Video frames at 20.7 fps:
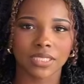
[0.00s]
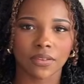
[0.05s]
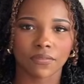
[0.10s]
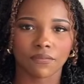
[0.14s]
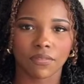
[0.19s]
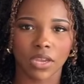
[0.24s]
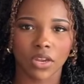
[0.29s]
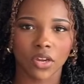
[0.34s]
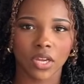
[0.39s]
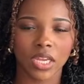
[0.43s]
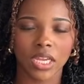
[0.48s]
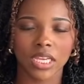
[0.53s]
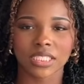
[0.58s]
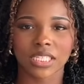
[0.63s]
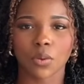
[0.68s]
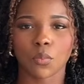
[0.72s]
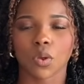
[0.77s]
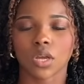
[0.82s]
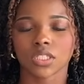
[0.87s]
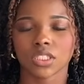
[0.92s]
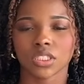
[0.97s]
a fairy because
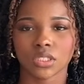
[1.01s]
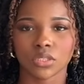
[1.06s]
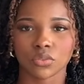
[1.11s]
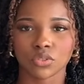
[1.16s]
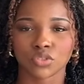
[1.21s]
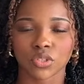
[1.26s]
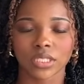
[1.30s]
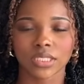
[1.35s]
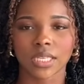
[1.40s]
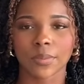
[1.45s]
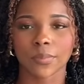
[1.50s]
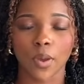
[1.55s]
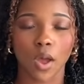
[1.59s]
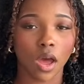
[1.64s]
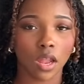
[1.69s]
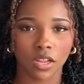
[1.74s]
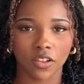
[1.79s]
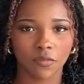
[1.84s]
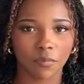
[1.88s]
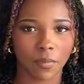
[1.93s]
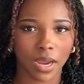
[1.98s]
I want to dress up
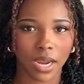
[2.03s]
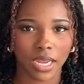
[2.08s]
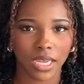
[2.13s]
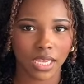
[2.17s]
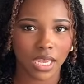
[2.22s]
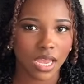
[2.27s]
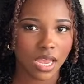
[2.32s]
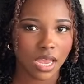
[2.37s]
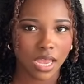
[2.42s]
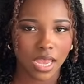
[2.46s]
all of my